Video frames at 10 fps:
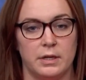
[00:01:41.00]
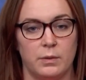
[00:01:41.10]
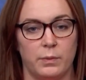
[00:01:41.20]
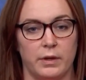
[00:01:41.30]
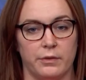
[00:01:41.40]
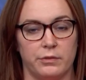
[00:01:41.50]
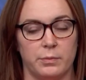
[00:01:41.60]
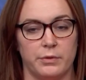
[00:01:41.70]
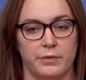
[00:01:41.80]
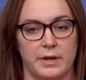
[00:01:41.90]
We also
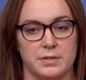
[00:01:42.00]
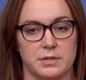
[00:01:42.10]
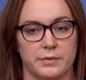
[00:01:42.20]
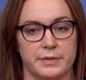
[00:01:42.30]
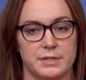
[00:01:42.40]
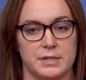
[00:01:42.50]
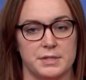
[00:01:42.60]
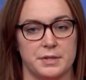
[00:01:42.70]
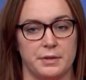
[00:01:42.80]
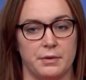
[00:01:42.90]
provide
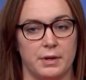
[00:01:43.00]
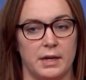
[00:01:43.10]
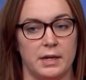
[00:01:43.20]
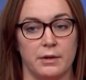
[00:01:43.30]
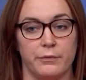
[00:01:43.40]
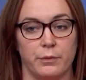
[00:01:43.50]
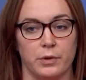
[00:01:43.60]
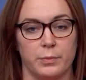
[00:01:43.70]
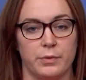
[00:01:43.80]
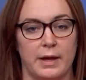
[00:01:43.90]
services in locating
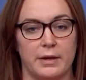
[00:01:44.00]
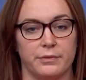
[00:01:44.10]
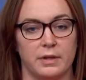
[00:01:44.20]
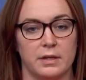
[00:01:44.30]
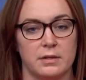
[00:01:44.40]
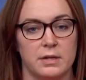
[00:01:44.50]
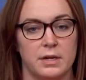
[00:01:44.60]
affordable housing,